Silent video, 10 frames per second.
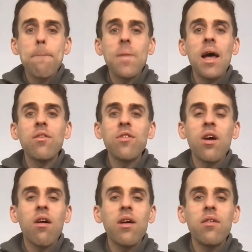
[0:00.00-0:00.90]
And to
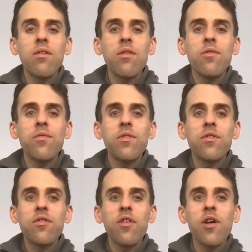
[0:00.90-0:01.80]
kind of
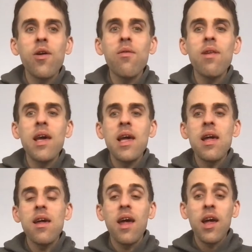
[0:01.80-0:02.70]

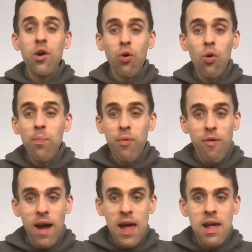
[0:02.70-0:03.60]
slowly
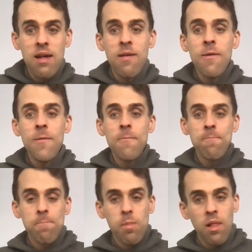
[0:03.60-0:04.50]
incorporate,
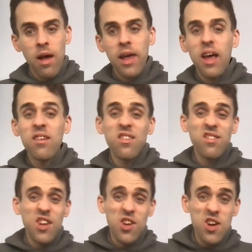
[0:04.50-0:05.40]
like as I
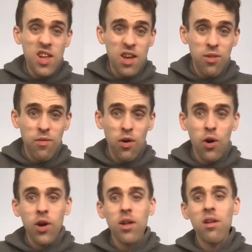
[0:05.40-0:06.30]
said earlier in the
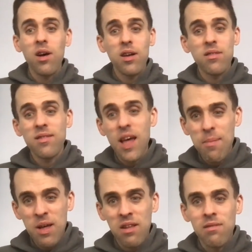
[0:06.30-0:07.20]
vlog, like
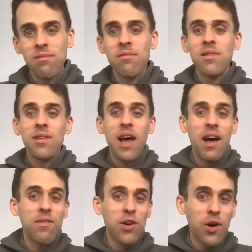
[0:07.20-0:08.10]
salmon
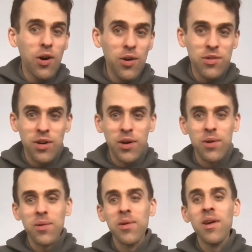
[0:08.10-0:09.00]

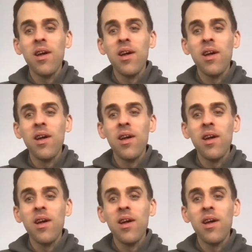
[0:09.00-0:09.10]
avocado